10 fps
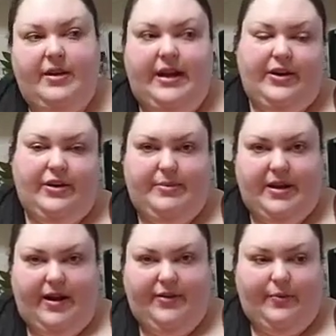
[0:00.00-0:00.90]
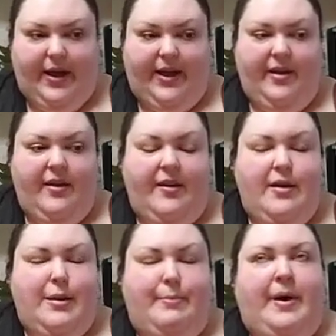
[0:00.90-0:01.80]
it could be either way.
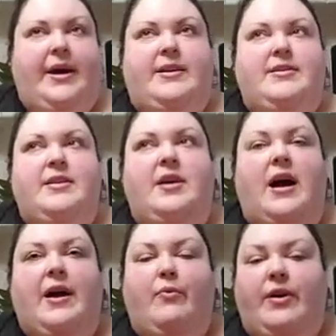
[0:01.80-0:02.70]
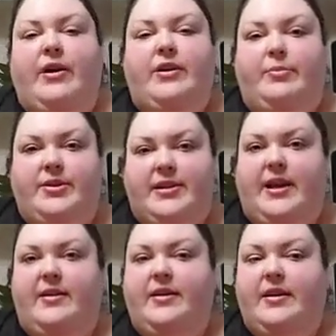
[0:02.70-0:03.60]
But I
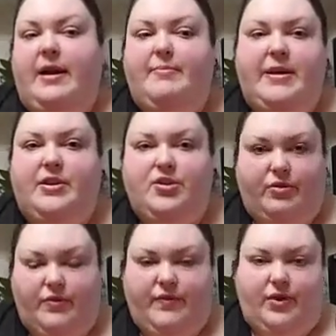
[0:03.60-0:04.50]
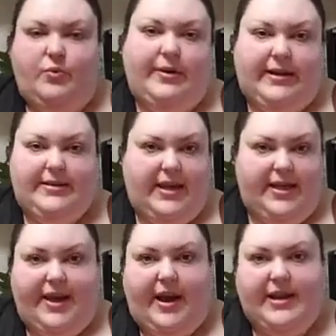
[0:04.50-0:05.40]
100% am being truthful when I
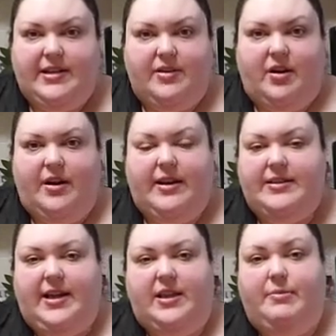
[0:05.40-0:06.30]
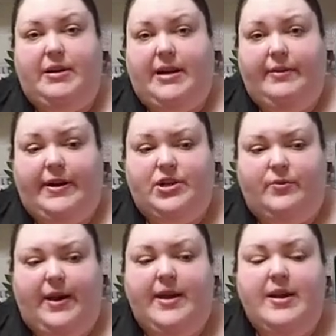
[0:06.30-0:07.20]
say that I did not intend them in any
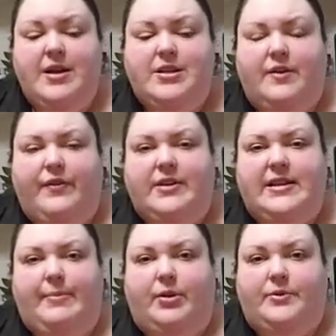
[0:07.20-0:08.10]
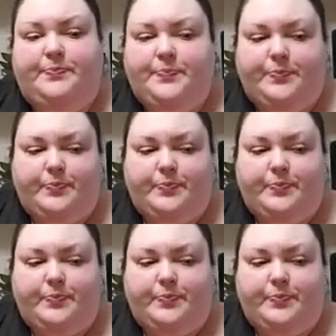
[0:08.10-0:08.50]
racial way. So for example,